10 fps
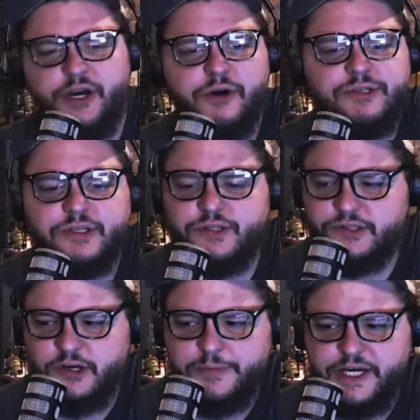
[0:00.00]
goes in
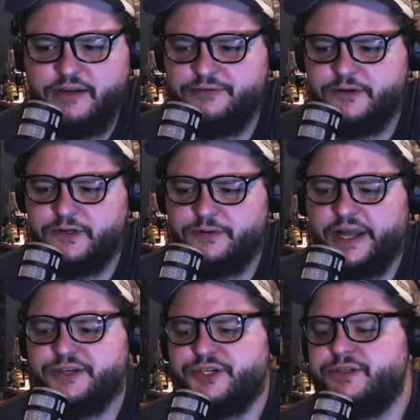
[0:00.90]
so many different
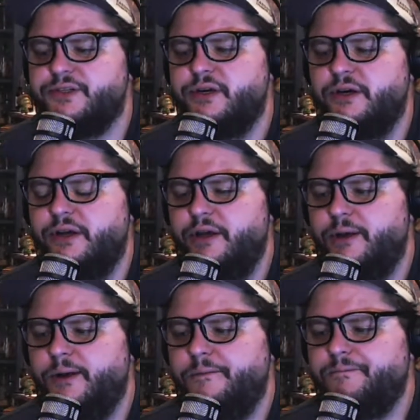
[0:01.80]
directions.
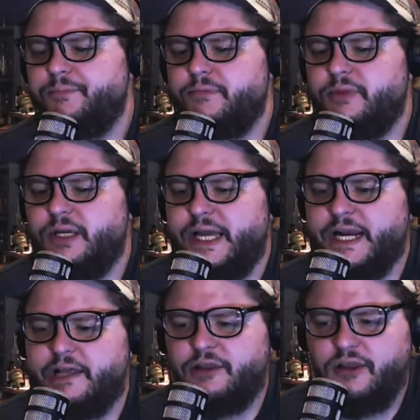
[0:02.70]
And
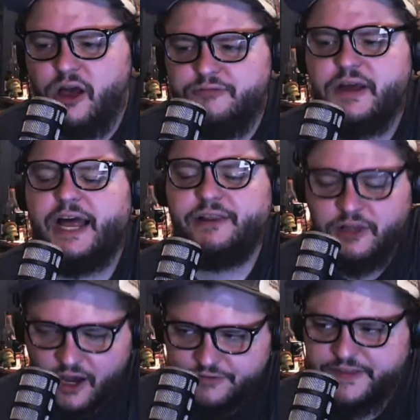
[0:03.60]
I love
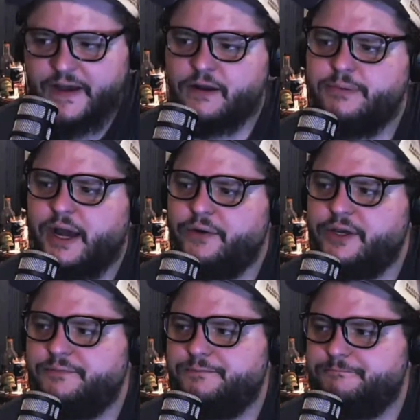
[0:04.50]
that about
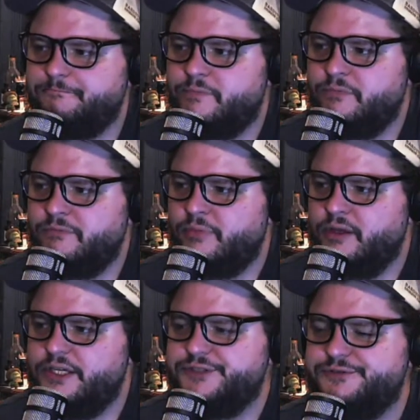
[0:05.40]
it.
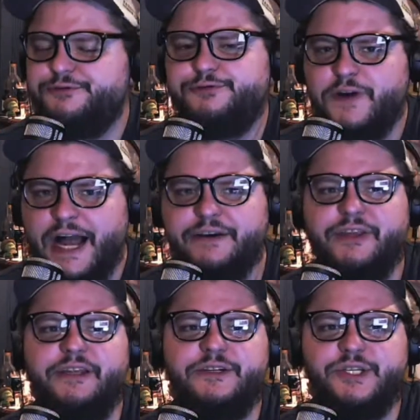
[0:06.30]
Because
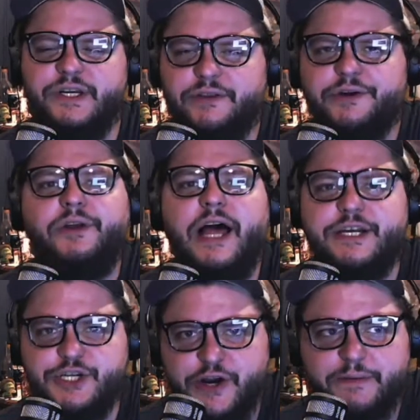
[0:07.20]
finally there's another
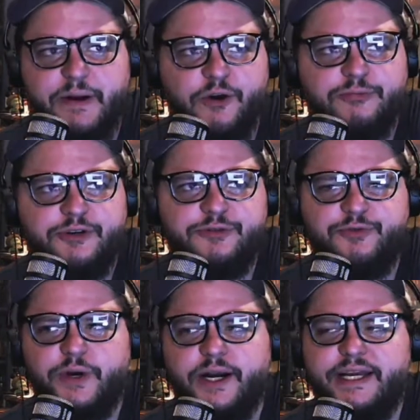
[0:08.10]
Elijah Craig barrel proof
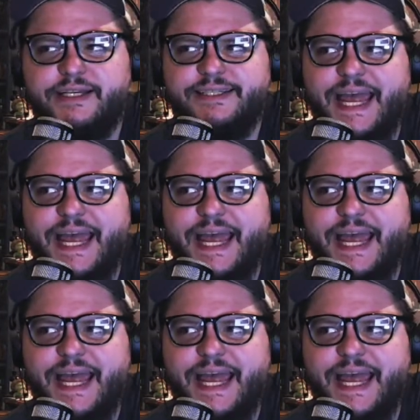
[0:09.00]
where it